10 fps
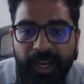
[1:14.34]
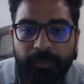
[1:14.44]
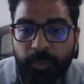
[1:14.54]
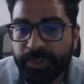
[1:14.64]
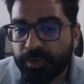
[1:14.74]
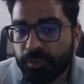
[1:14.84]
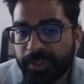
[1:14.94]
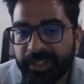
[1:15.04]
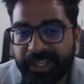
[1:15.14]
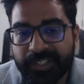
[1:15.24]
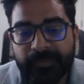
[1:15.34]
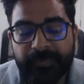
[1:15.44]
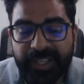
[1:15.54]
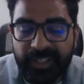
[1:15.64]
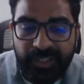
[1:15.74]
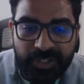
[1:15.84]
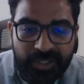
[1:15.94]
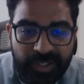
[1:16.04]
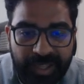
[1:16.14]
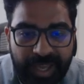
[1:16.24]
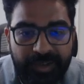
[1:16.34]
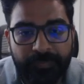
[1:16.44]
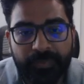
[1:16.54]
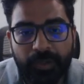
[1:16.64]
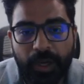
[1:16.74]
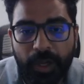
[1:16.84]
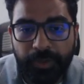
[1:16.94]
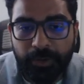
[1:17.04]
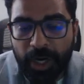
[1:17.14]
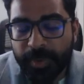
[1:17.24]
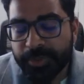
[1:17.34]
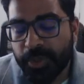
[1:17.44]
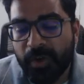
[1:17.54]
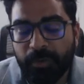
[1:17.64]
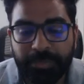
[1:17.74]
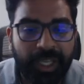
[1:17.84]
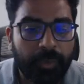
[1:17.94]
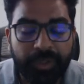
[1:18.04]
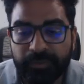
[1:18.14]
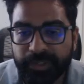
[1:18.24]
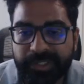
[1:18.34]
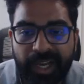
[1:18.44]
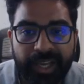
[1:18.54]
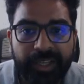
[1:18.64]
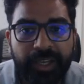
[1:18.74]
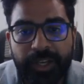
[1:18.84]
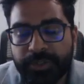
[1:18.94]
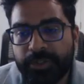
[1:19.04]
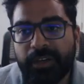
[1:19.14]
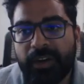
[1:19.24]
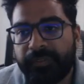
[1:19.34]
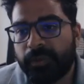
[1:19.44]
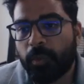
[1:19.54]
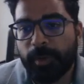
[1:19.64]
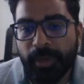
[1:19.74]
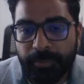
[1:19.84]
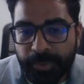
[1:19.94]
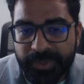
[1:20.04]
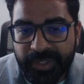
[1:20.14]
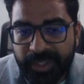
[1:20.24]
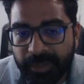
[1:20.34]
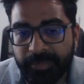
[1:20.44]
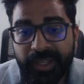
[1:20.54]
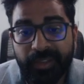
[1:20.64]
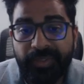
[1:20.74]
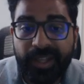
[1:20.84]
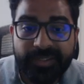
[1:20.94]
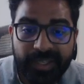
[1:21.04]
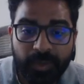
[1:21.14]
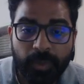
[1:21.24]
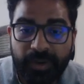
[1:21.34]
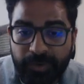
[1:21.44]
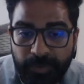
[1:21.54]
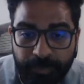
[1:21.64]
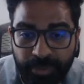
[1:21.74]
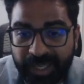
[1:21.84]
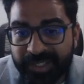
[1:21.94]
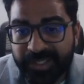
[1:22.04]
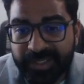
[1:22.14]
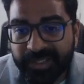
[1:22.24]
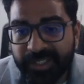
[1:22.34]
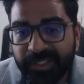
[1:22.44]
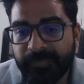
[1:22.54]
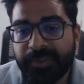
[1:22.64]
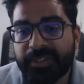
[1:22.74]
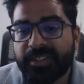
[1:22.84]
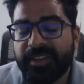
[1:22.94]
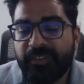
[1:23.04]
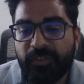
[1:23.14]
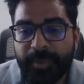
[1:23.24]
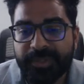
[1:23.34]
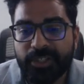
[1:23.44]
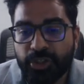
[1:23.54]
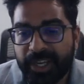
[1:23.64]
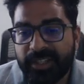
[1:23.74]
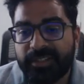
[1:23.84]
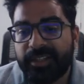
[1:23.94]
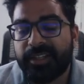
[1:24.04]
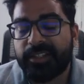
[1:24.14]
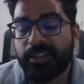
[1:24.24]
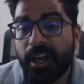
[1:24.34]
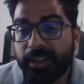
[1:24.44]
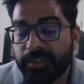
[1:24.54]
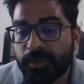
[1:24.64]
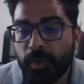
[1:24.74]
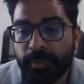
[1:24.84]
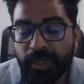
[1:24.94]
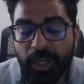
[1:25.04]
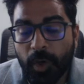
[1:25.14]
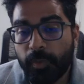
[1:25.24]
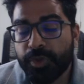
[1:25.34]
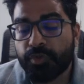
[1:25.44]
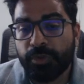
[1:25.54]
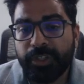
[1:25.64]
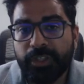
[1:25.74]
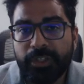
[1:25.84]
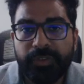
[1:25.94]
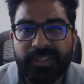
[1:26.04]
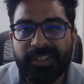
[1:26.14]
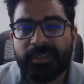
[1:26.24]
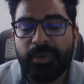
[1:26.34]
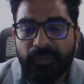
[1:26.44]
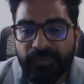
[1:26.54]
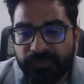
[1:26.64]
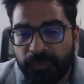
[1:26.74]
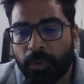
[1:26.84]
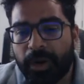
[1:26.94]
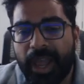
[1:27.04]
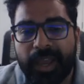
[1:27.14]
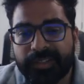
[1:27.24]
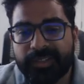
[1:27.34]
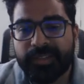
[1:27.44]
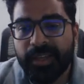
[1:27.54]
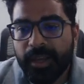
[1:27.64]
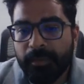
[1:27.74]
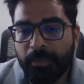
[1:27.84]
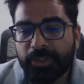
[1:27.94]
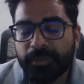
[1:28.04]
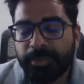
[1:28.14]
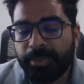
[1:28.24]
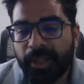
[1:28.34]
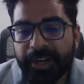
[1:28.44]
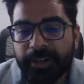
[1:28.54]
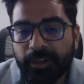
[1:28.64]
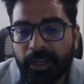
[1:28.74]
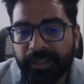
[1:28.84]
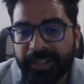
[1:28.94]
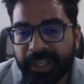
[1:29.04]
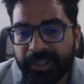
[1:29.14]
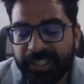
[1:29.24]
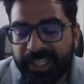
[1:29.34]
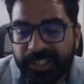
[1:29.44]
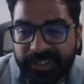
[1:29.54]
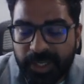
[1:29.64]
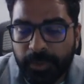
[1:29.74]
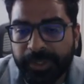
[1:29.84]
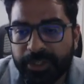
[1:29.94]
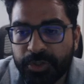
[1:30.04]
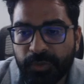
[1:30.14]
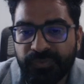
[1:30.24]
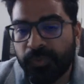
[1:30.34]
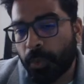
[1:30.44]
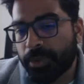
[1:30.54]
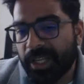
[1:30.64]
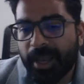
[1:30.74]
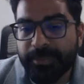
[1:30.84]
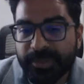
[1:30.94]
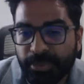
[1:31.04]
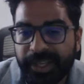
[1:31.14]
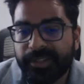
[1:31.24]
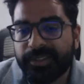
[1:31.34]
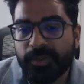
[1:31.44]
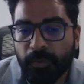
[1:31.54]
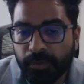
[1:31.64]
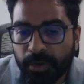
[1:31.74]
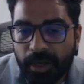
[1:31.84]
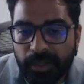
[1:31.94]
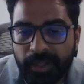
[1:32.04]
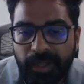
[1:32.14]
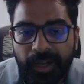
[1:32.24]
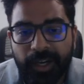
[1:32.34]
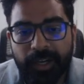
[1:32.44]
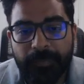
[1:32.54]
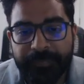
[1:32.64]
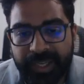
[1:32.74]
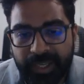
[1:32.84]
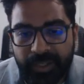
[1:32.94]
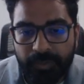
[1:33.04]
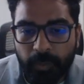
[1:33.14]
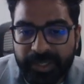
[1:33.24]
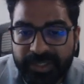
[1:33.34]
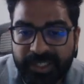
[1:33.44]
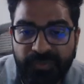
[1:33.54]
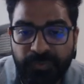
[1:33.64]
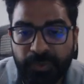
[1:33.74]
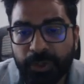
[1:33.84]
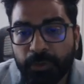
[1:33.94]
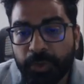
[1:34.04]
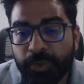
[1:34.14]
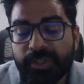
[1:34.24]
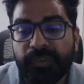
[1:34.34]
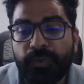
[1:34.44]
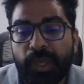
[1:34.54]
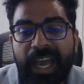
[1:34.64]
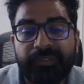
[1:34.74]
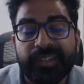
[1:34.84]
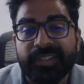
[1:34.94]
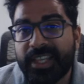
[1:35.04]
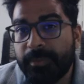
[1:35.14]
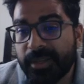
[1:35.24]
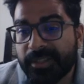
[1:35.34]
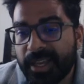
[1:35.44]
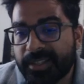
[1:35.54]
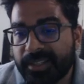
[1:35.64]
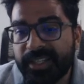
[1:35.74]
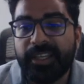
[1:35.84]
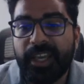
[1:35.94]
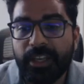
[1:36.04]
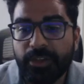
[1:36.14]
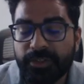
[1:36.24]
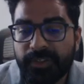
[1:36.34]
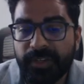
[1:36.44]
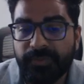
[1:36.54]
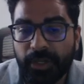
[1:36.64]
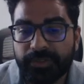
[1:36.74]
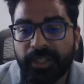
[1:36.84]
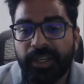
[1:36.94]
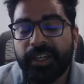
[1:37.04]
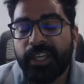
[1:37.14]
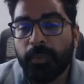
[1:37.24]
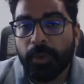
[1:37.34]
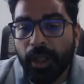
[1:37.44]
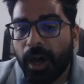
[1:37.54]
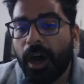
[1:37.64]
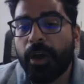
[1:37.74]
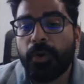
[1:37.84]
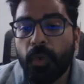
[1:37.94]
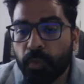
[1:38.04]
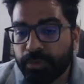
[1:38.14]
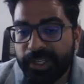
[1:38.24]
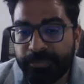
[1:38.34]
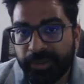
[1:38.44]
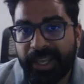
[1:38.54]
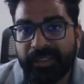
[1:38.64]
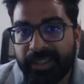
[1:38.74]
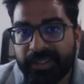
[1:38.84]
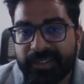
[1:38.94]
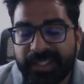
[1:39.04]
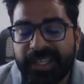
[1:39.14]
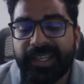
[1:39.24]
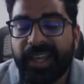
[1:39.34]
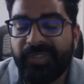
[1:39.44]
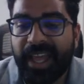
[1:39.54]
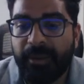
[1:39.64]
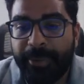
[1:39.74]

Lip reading: which is really nice. In addition to that, all the crops that you ever plant will never die, so you never have to worry about boosting them. That said, whenever planting a seed, there's a 75% chance that it's not consumed, which is really good. This is about a 4x multiplier on like each seed will get you 4 times plants overall. And when a seed fully grows, if you have the same exact seed in your seed vault, it will auto replant that seed in that